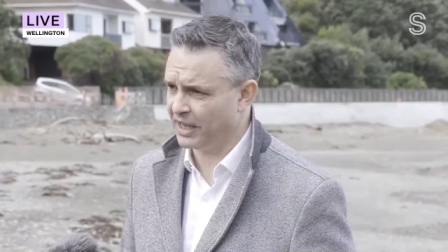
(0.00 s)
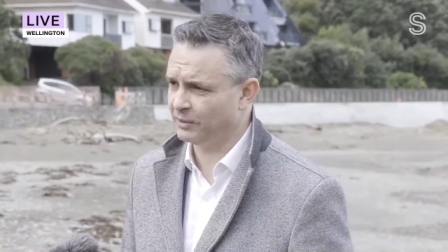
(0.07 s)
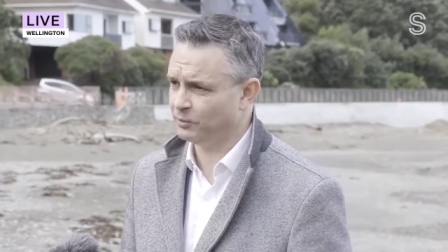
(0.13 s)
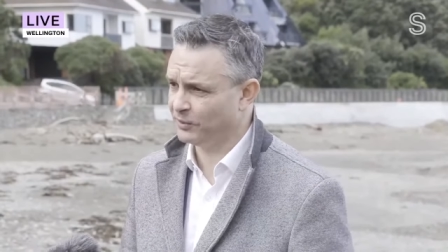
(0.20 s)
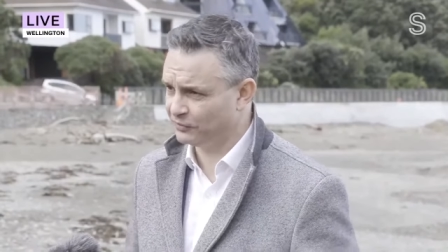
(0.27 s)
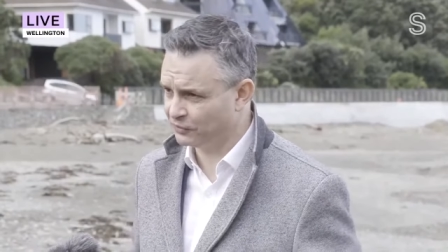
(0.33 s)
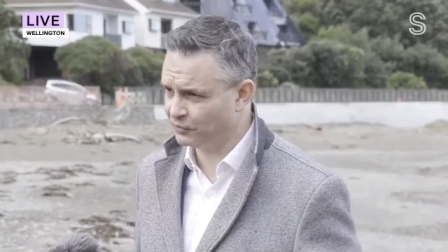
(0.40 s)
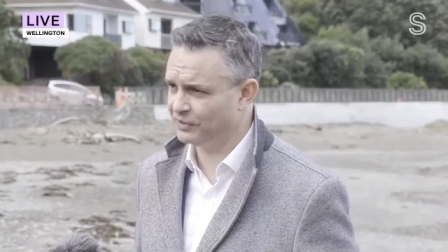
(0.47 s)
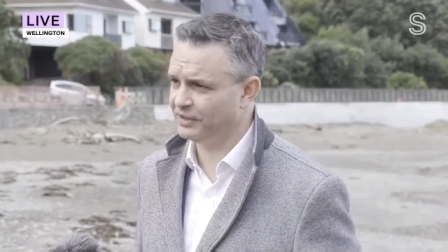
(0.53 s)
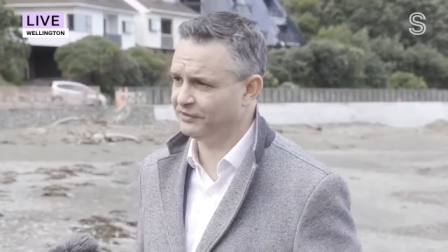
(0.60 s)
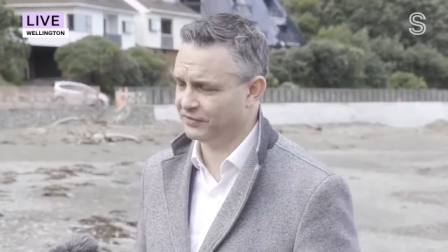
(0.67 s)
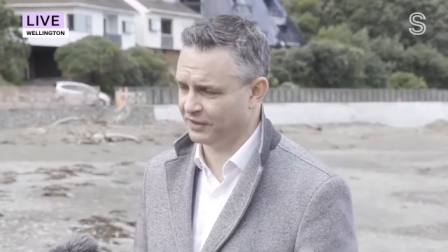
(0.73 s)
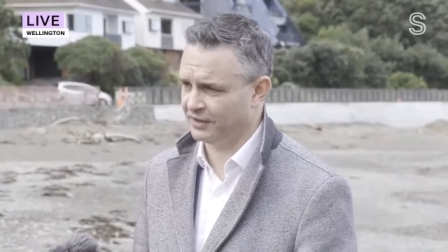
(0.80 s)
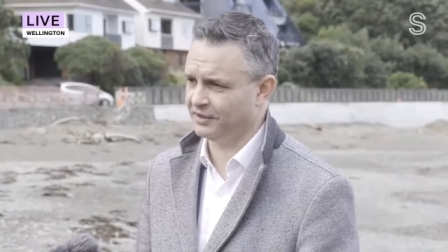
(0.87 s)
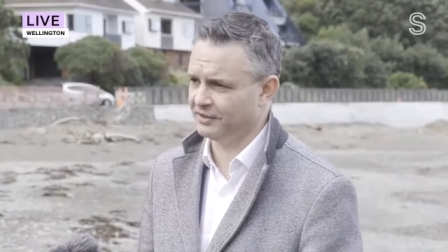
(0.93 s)
and we do need
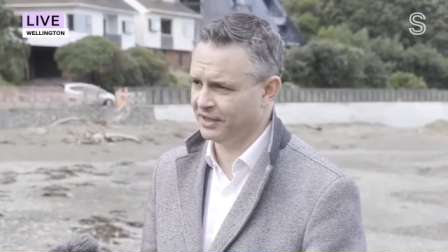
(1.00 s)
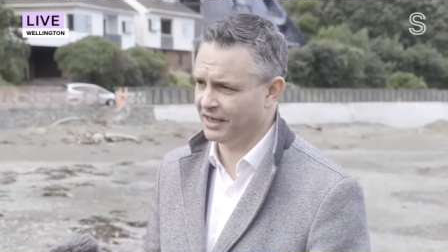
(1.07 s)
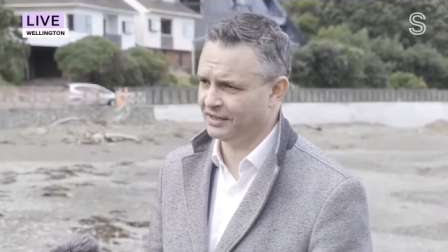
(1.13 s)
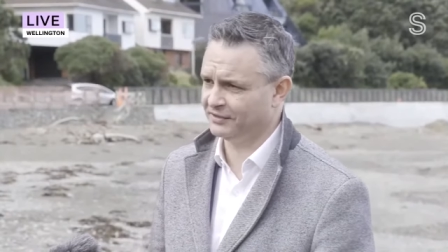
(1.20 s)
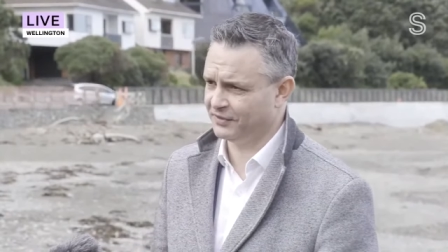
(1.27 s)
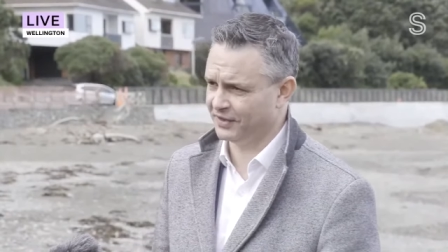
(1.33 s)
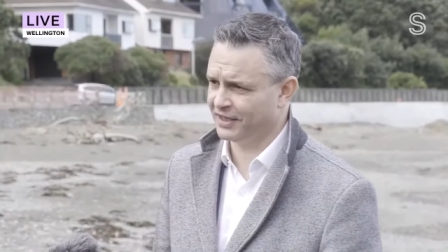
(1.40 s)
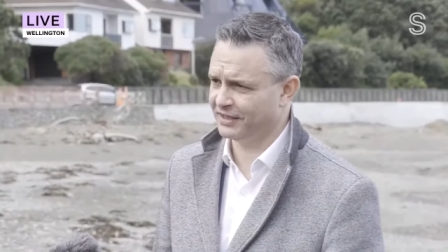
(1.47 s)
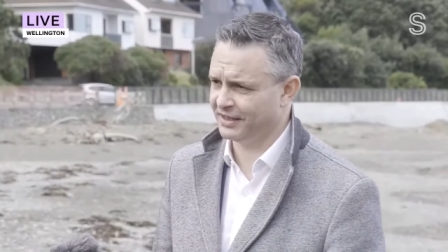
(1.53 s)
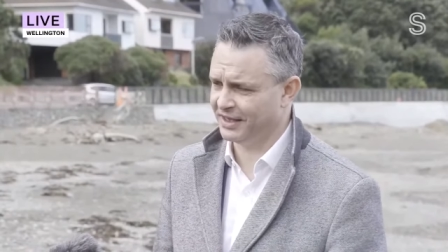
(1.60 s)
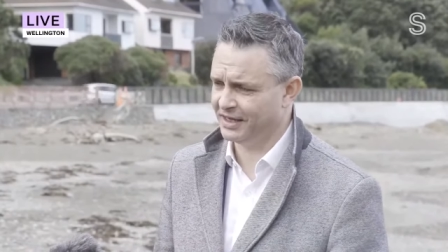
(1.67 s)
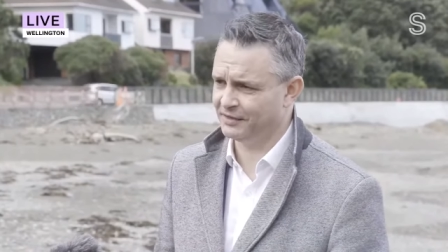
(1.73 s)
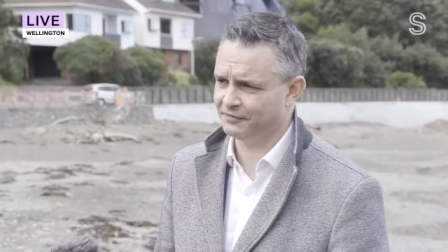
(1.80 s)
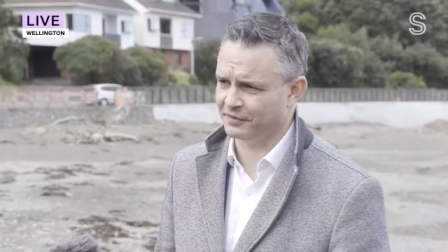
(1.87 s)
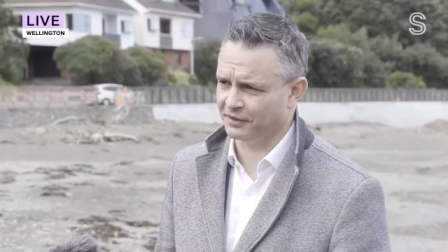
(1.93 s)
to, uh, to get
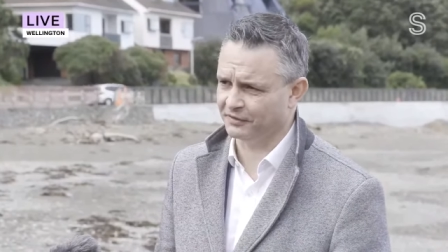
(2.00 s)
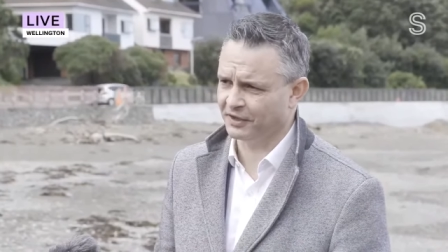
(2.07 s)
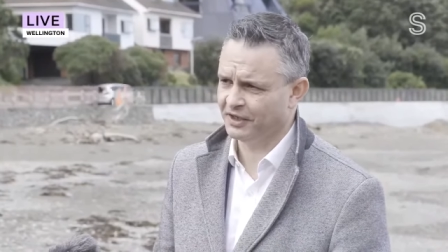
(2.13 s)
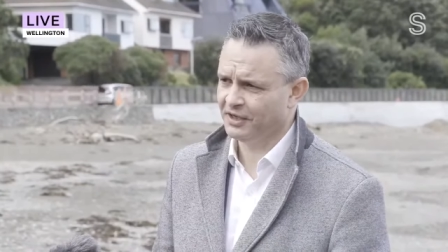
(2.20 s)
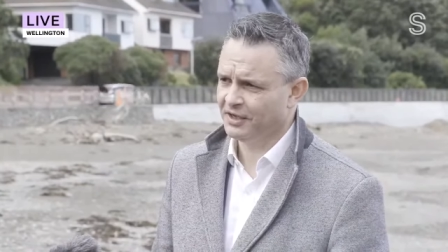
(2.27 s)
ahead of it.